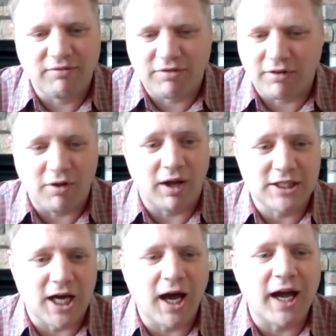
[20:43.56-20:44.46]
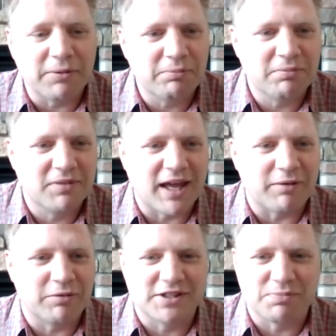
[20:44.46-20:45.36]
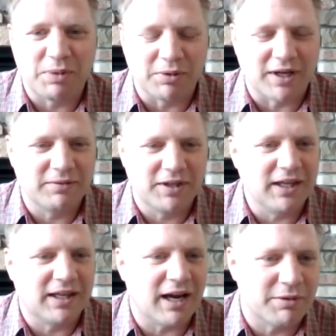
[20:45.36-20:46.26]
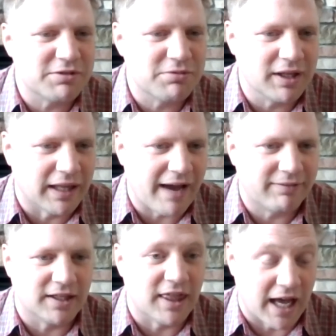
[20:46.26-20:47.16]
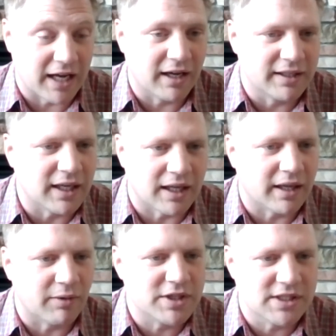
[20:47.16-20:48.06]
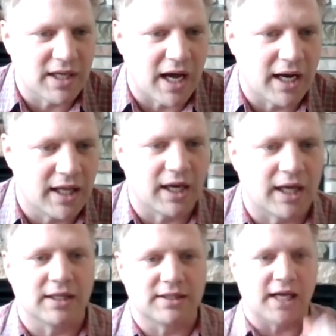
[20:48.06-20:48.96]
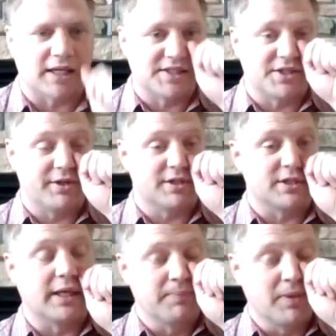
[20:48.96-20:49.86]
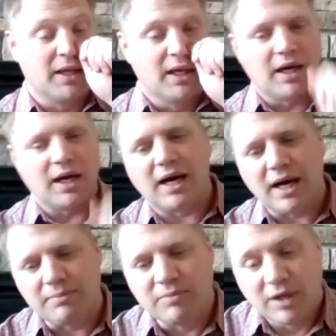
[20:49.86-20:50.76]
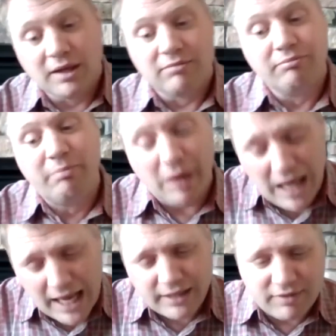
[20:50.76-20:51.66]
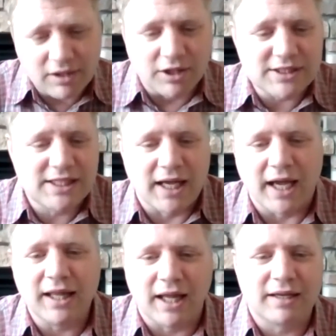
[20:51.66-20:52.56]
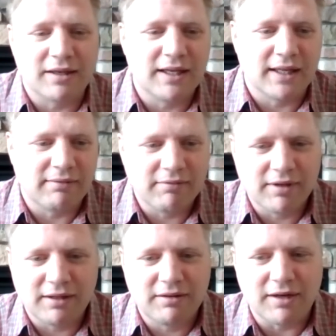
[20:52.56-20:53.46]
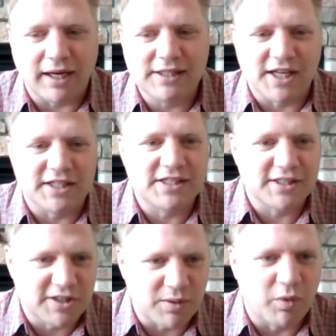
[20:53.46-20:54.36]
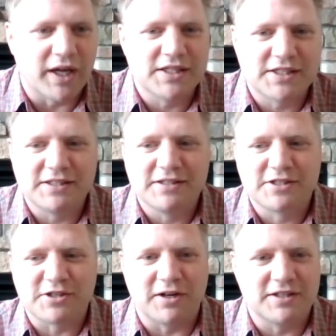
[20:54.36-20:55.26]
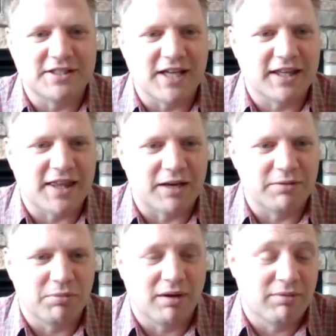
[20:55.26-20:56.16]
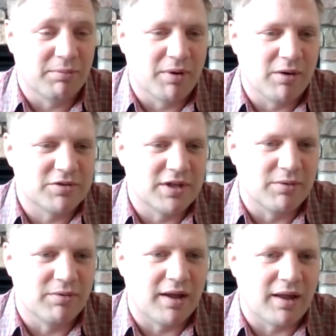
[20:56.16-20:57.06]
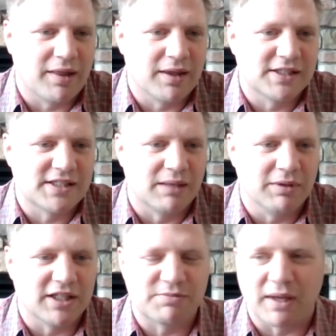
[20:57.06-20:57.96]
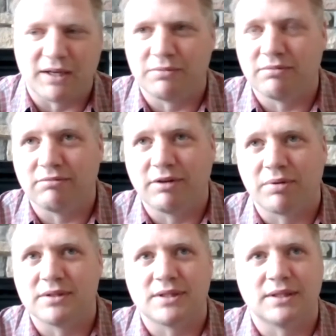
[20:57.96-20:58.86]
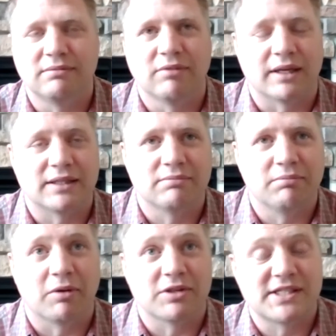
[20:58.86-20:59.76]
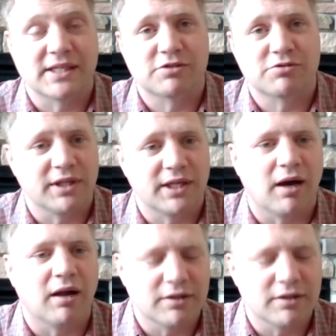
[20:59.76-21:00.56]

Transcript: for a long time that was people economists really laughed at that idea, like it wasn't an idea taken seriously. um, but if you look today, the United States is in some ways starting to take that approach. I think in stimulus spending we printed what, about $6 trillion